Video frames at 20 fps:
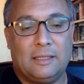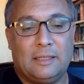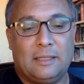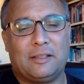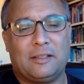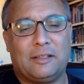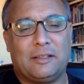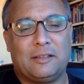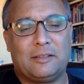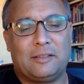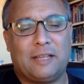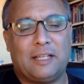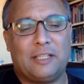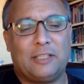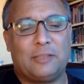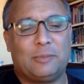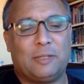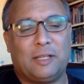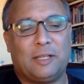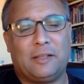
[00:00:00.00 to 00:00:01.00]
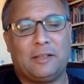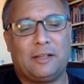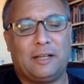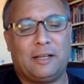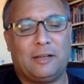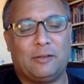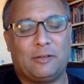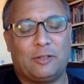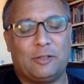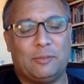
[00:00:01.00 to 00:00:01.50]
The tangible other
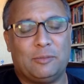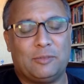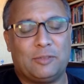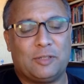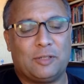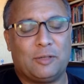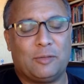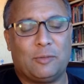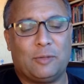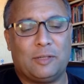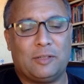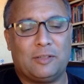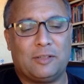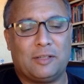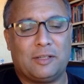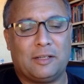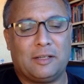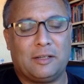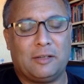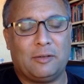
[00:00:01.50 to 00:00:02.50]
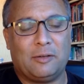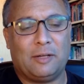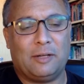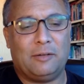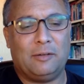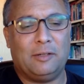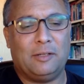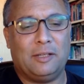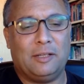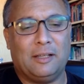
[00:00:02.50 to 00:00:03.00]
outcomes are the ones that
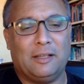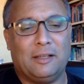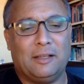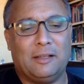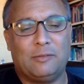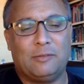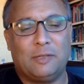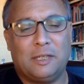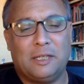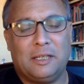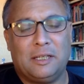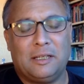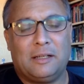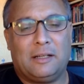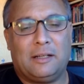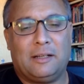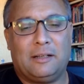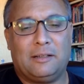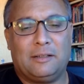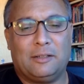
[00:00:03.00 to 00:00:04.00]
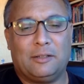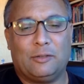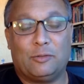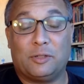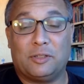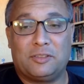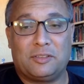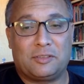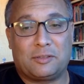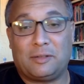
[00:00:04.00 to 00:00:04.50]
I really love.
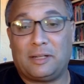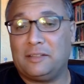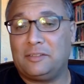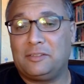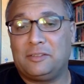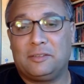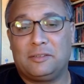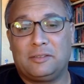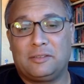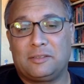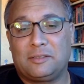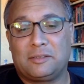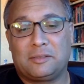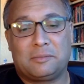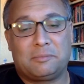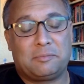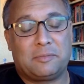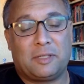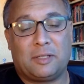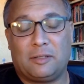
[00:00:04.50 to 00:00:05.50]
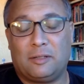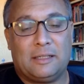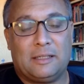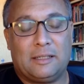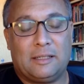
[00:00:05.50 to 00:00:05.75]
For instance, grad students,